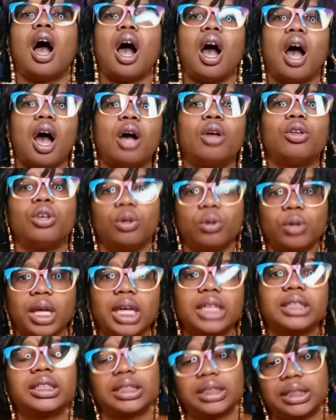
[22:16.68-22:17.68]
All you
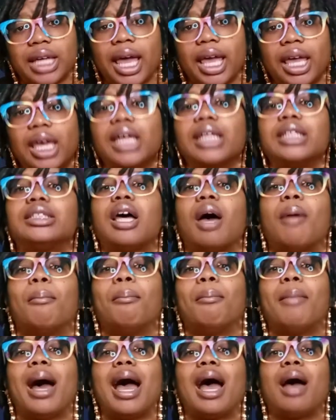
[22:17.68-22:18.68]
need to say is,
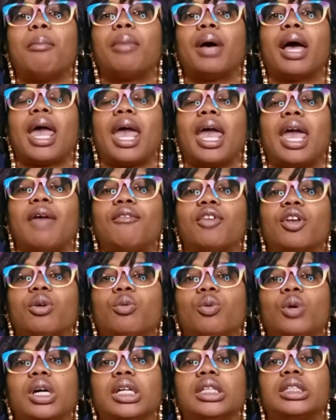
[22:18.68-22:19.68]
my behavior
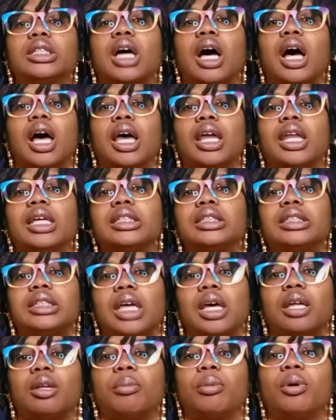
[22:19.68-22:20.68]
was
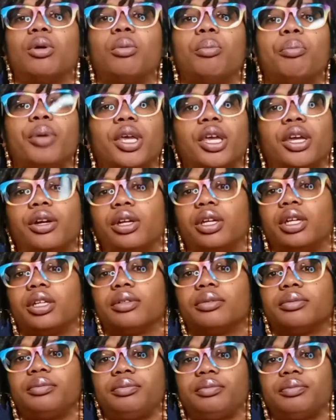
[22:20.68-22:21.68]
unacceptable, period.